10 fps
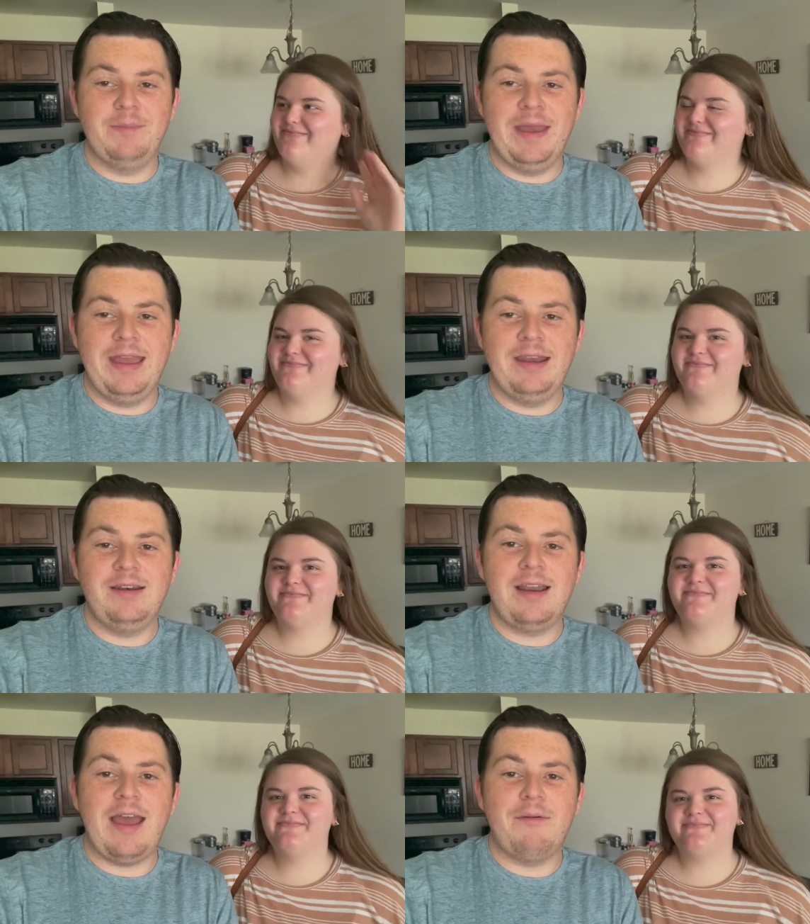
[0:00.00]

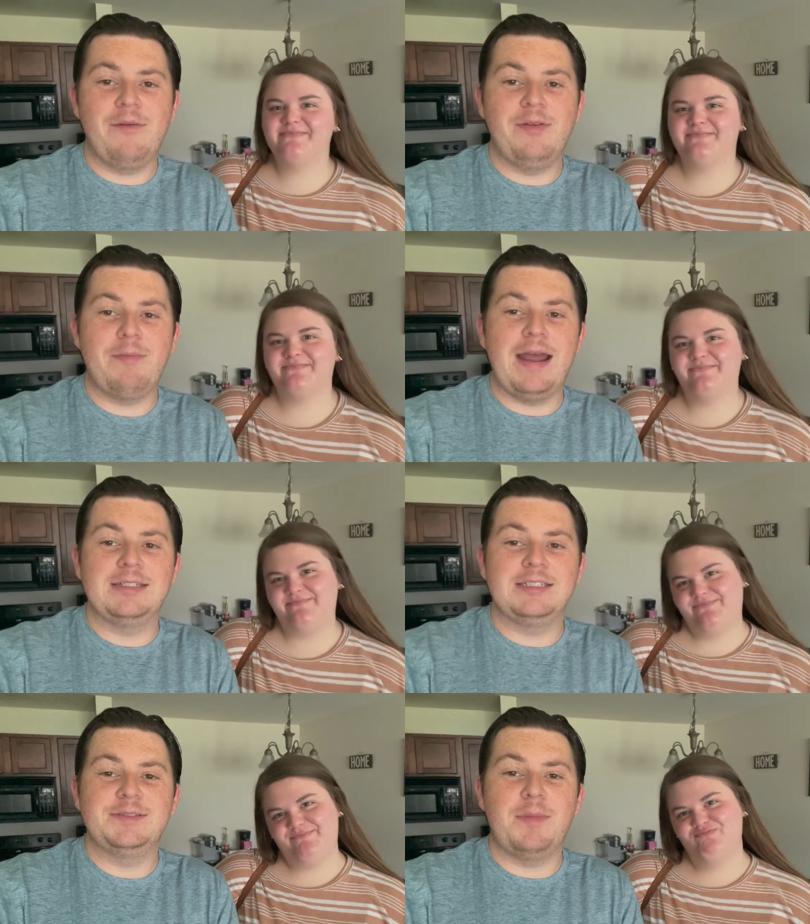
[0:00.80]
Speaker 1: been. I went with
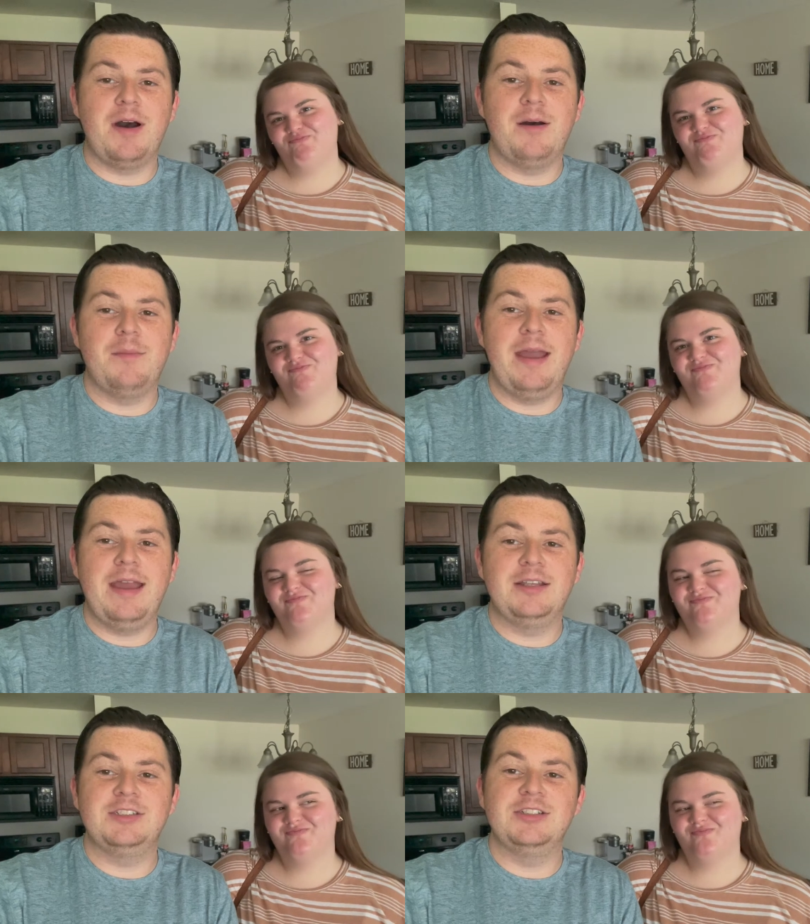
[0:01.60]
Madison's mom
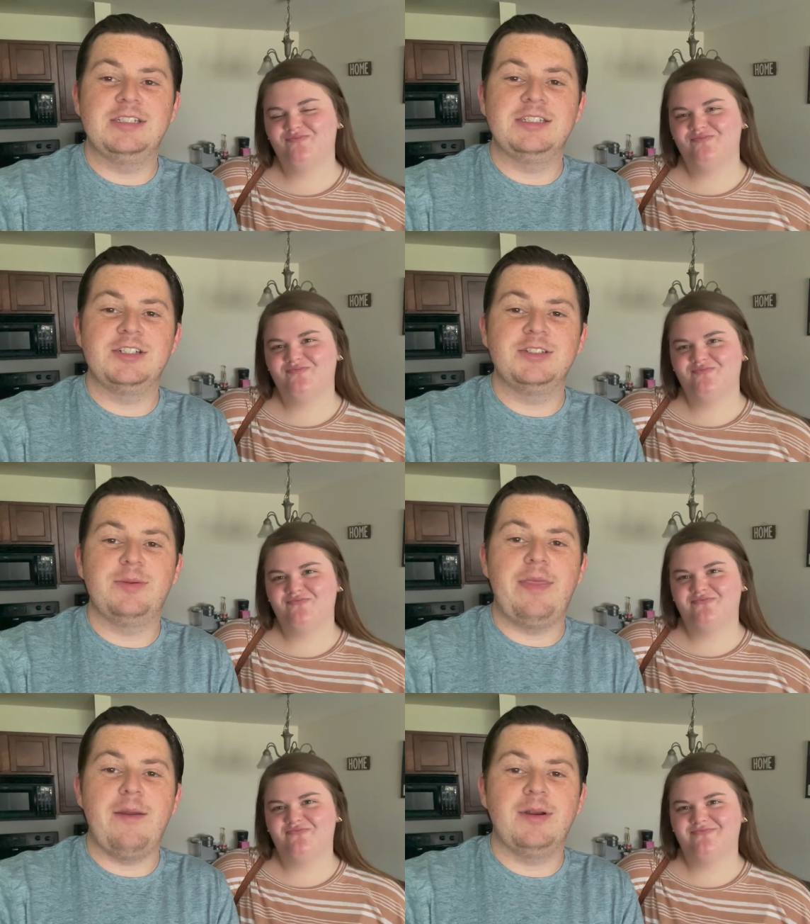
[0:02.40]
and two sisters
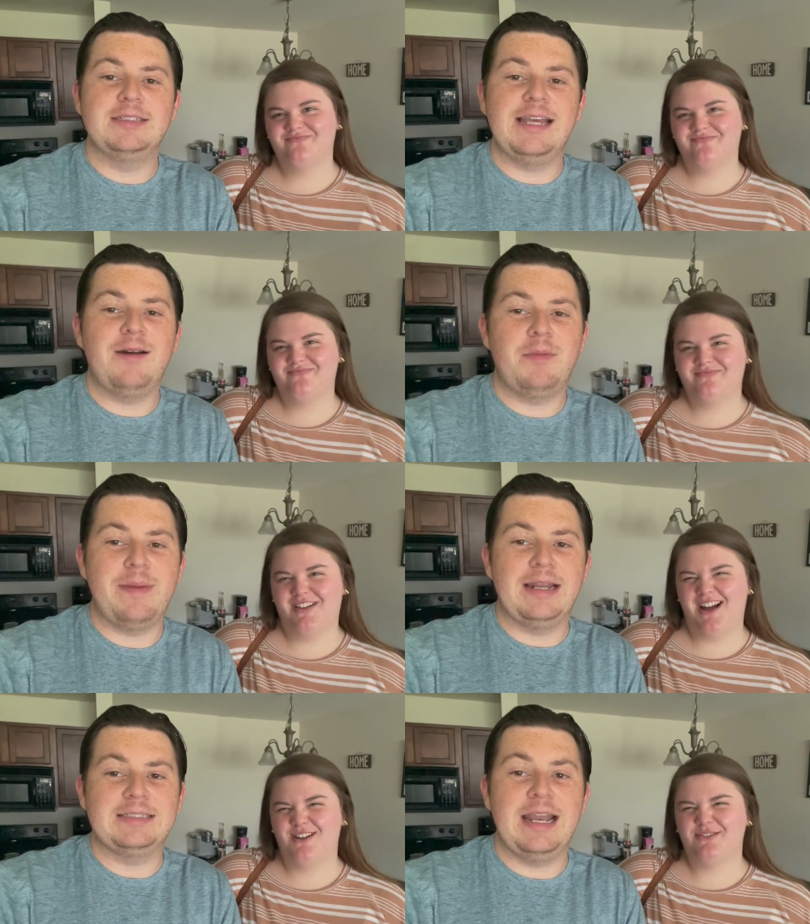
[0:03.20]
when they were in town, but
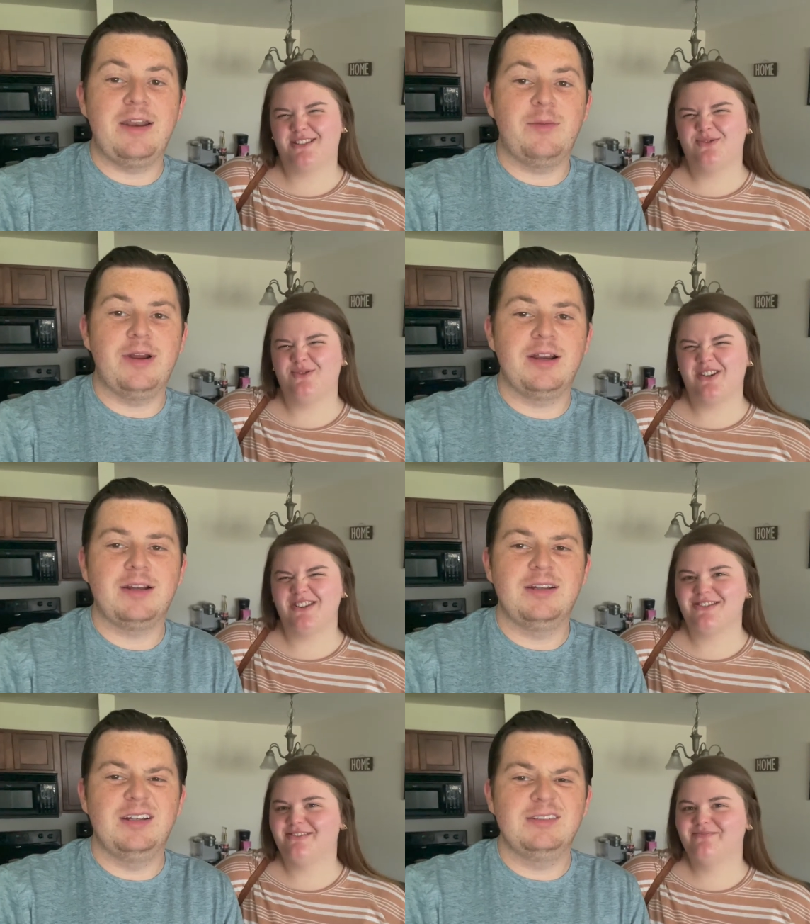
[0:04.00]
Madison had to work.
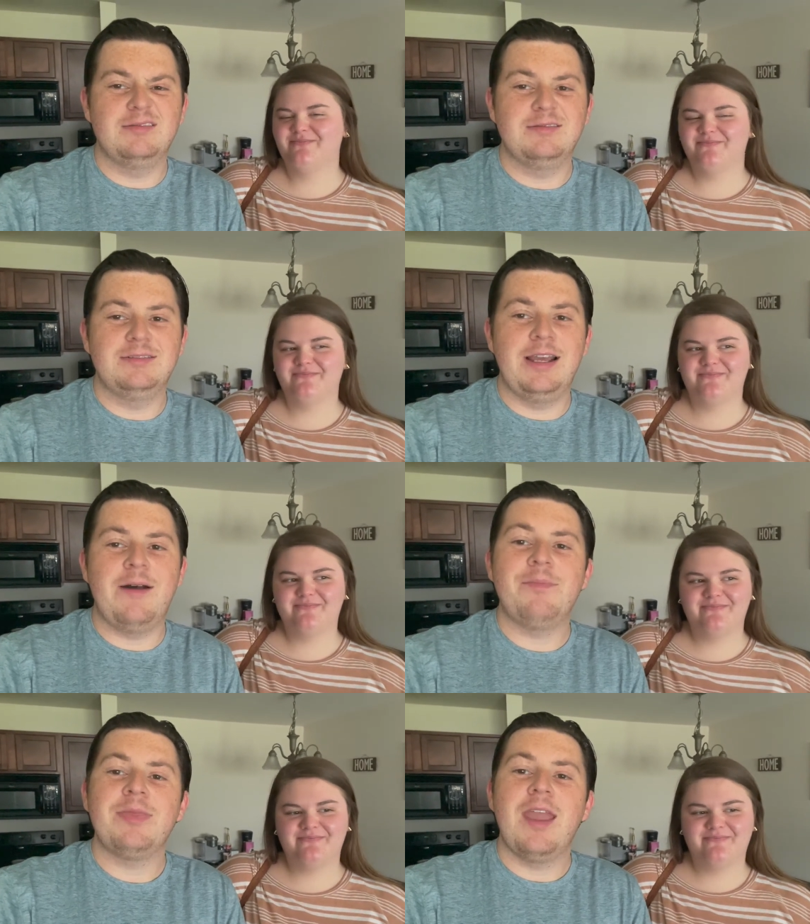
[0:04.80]
work.
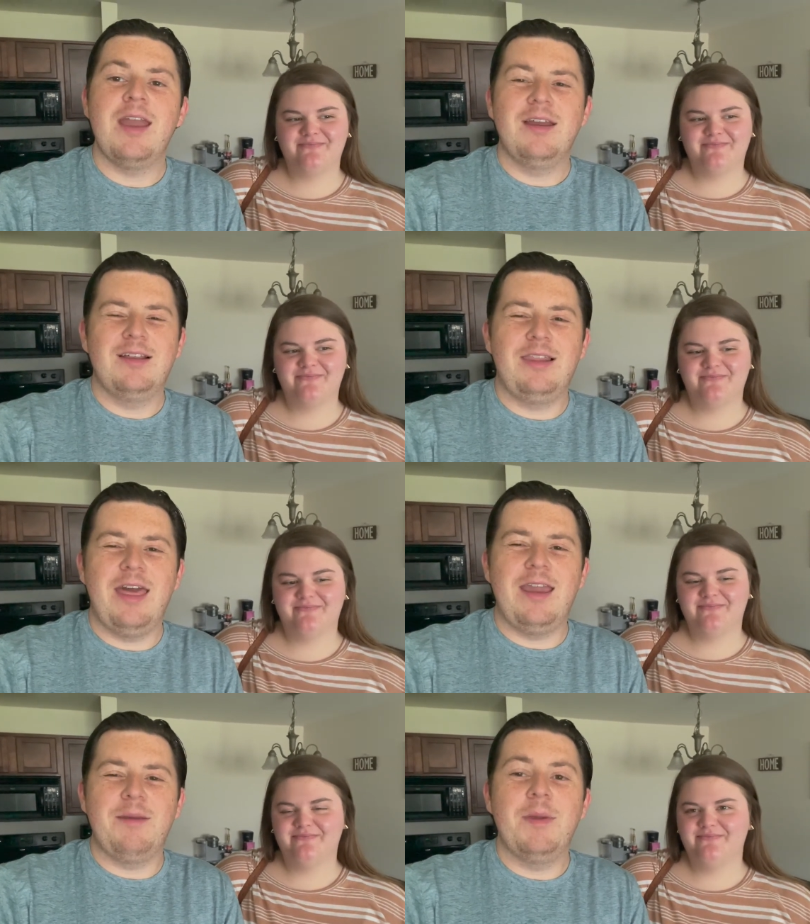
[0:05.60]
Yeah
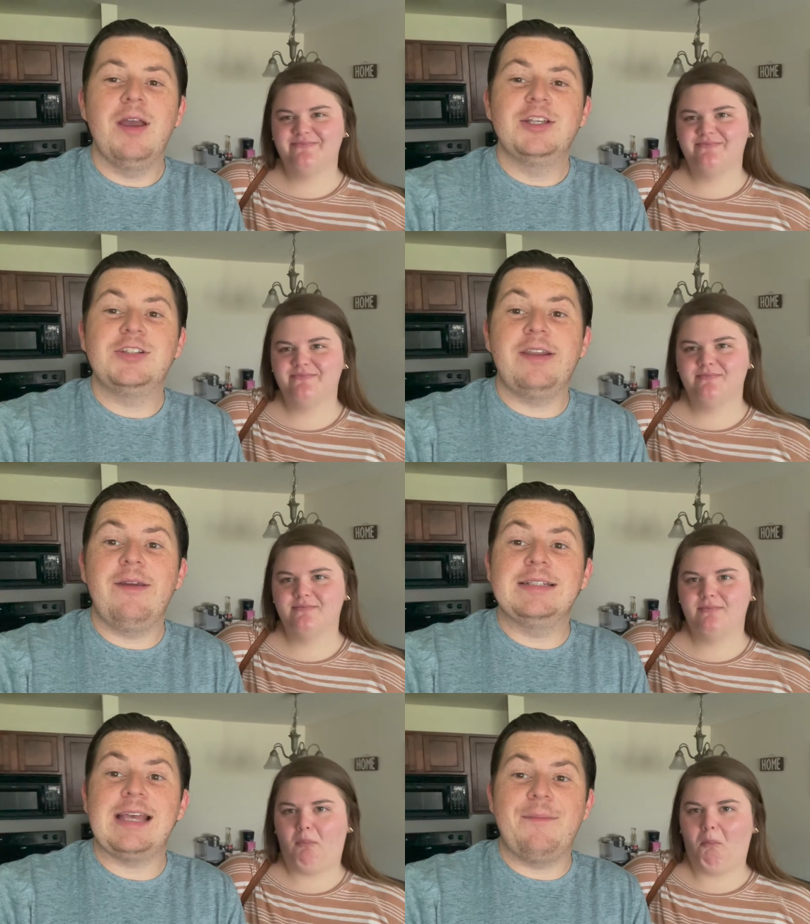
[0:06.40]
lame. So,
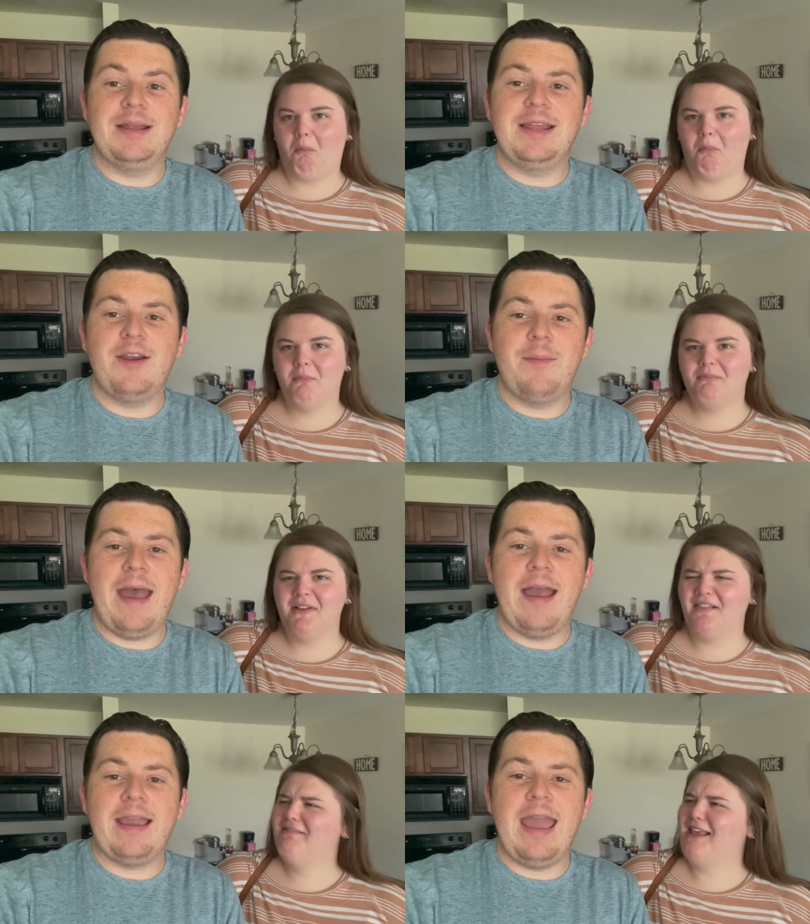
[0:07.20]
anyways, I'm gonna take her
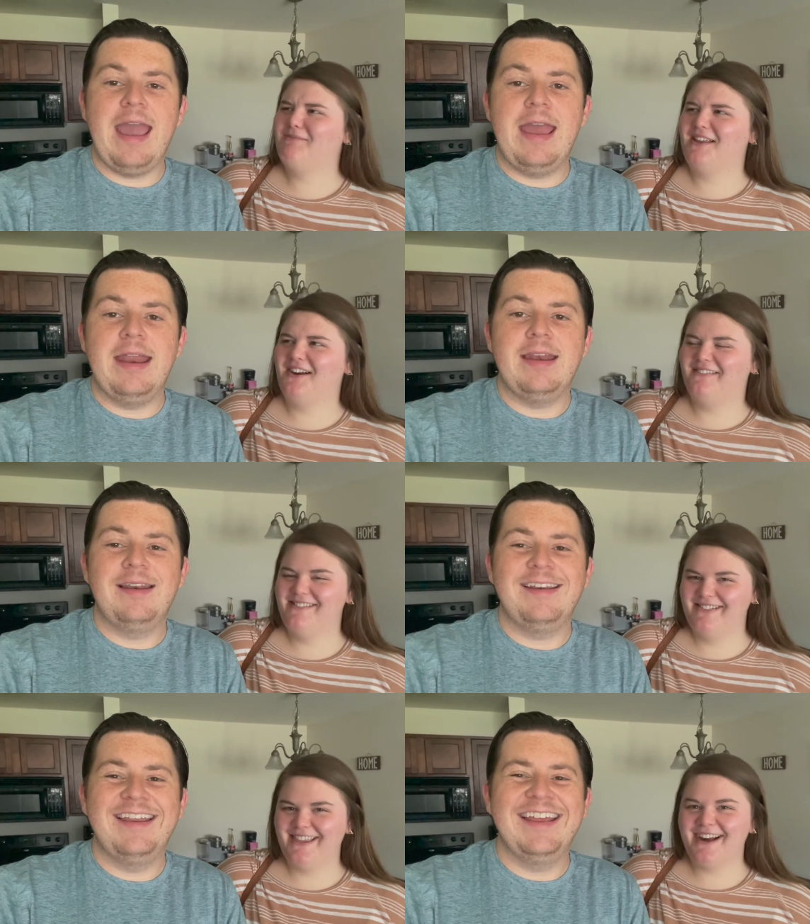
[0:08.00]
back, Lena
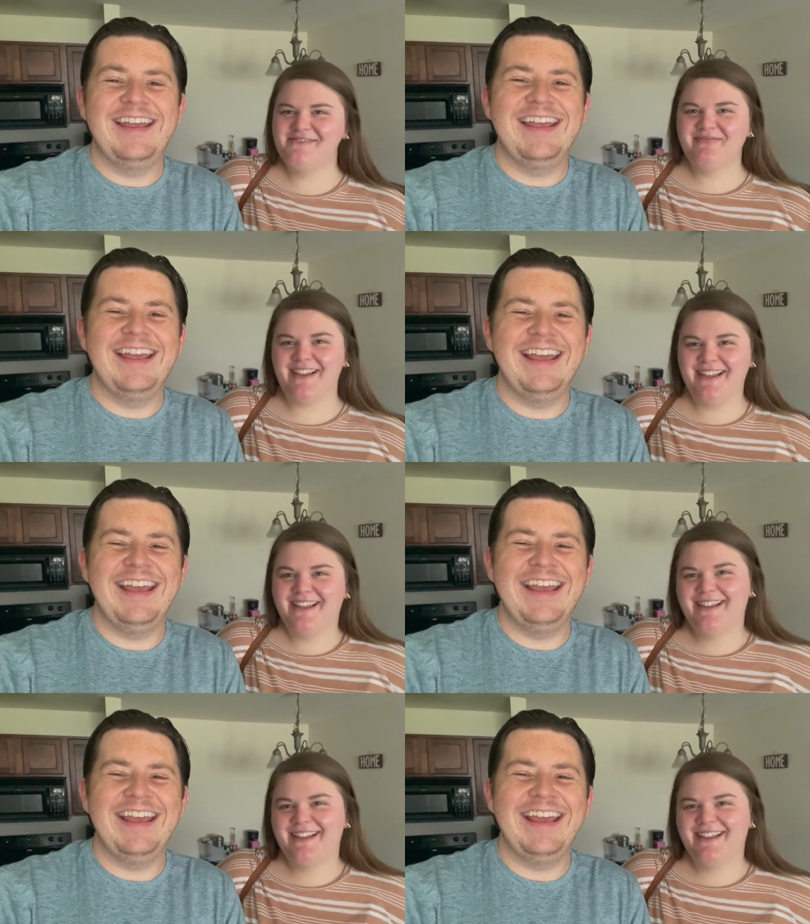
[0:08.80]
and me.